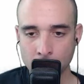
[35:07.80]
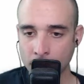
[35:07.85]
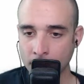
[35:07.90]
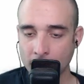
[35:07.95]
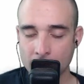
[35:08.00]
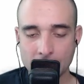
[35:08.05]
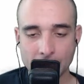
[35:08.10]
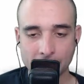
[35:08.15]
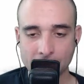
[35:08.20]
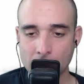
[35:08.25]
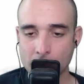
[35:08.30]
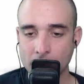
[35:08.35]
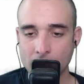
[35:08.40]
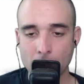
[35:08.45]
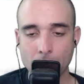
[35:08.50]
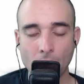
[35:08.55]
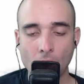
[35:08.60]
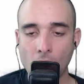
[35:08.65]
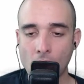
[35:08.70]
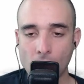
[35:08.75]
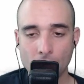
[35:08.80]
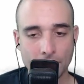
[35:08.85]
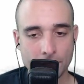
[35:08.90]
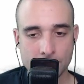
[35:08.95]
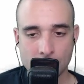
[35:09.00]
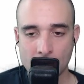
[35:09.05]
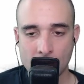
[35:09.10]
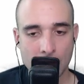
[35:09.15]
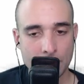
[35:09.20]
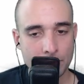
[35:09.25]
This comes up all the
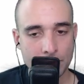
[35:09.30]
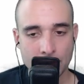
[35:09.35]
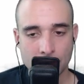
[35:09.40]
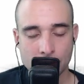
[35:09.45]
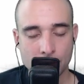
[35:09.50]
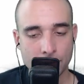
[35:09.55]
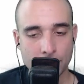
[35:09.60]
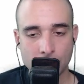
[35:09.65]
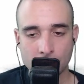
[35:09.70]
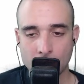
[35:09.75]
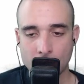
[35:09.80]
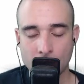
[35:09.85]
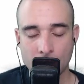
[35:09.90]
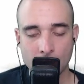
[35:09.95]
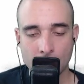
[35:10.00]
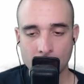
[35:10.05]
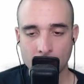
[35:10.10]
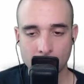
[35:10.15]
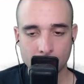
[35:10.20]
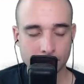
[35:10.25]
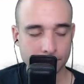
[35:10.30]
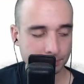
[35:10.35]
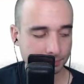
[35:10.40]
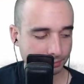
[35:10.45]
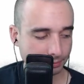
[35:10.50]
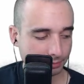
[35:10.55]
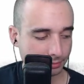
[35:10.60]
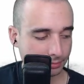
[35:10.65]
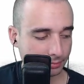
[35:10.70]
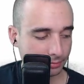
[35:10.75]
time when you're doing
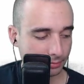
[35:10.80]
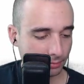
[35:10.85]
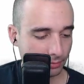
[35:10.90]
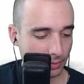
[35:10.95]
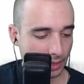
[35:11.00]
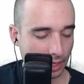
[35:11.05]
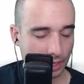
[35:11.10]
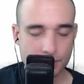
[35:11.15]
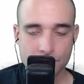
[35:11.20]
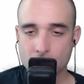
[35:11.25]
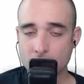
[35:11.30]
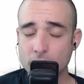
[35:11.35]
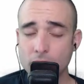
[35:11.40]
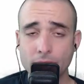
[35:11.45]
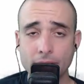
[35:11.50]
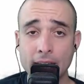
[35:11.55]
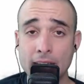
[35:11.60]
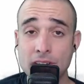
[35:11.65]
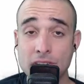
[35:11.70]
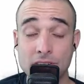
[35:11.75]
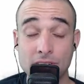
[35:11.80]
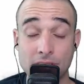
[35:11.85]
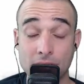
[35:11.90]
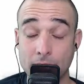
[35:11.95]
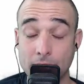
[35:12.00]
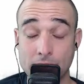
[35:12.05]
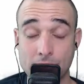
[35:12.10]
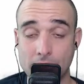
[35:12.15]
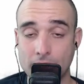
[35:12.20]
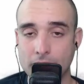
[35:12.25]
geolocations, or if
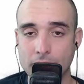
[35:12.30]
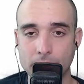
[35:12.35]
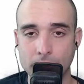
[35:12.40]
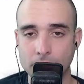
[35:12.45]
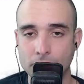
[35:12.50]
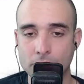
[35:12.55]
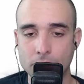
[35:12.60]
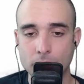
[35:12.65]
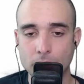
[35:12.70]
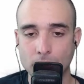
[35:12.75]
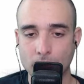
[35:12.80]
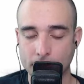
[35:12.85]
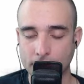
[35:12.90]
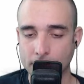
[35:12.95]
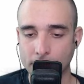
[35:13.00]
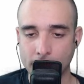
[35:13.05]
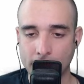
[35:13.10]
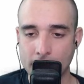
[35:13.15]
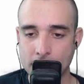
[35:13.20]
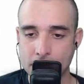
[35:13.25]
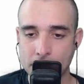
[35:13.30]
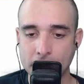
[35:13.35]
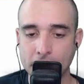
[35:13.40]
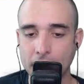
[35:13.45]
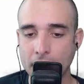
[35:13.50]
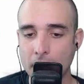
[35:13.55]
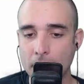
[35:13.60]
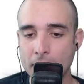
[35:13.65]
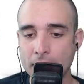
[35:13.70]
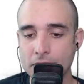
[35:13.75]
you're trying to do chronolocation on
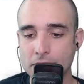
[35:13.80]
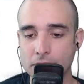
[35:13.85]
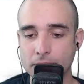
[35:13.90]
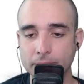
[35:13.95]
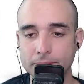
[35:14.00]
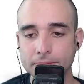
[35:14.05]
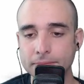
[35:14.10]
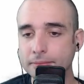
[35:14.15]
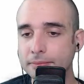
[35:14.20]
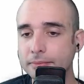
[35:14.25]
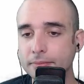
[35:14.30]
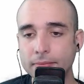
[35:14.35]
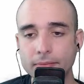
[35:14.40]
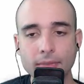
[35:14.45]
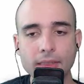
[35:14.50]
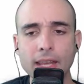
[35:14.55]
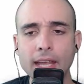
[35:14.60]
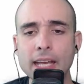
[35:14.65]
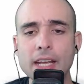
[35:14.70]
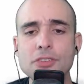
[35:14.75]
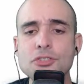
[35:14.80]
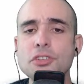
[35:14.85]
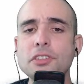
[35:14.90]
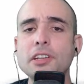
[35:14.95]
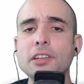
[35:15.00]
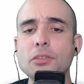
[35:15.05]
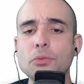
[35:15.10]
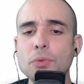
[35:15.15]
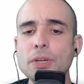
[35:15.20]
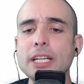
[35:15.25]
an image. It's just
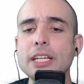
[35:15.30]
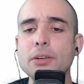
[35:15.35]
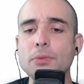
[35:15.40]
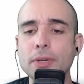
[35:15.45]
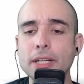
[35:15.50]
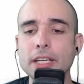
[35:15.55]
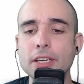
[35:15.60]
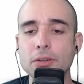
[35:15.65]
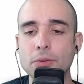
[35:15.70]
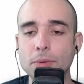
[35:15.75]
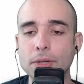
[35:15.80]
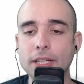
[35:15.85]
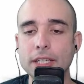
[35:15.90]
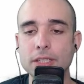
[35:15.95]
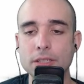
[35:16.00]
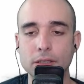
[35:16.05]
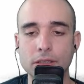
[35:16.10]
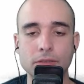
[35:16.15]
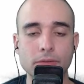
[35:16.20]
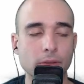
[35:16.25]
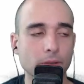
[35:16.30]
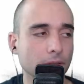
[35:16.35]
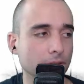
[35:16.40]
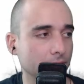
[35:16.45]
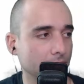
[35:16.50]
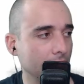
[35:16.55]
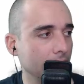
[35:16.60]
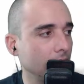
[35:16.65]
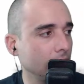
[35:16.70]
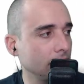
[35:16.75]
a really, really, really useful
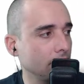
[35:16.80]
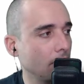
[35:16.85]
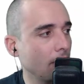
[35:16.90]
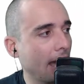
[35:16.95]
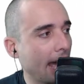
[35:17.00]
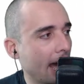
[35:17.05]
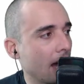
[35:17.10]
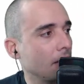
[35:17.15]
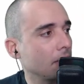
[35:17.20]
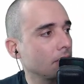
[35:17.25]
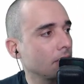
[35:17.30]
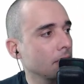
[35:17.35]
skill to have.